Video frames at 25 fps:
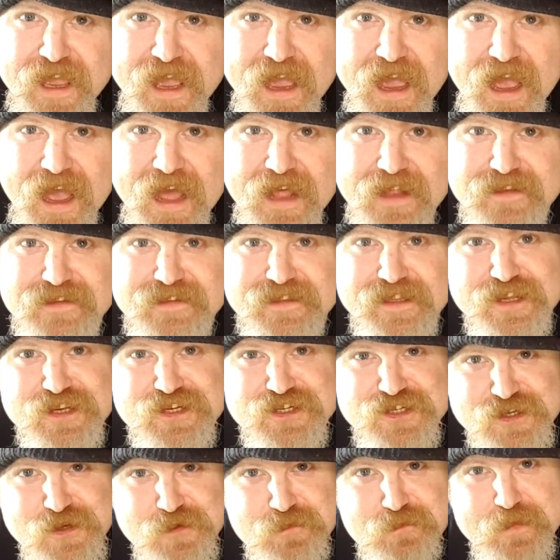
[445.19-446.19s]
and it
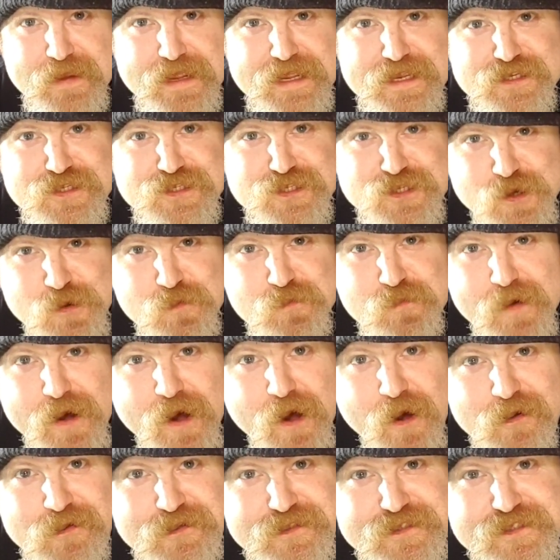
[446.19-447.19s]
should be super
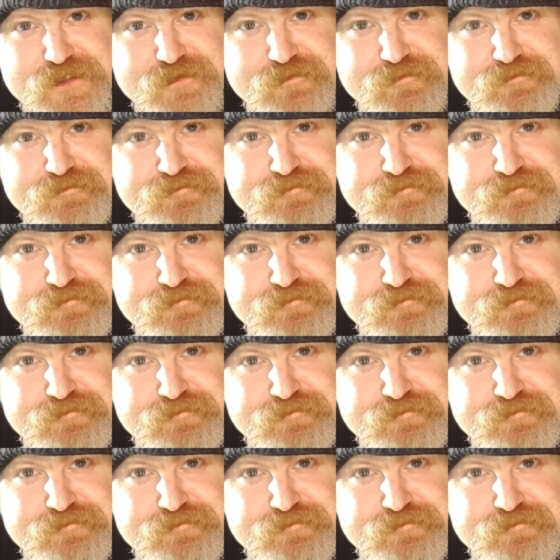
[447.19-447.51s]
hot.